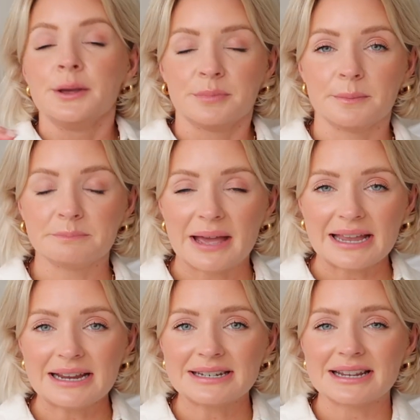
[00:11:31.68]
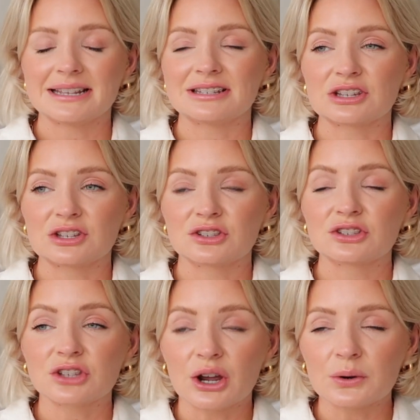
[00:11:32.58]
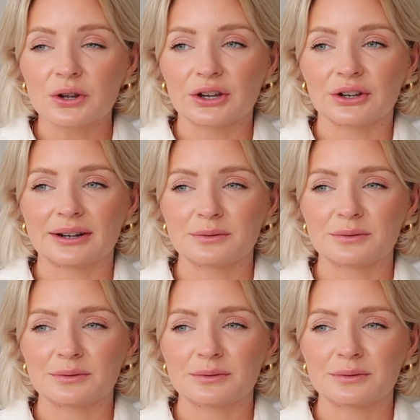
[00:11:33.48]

But Maid is so good.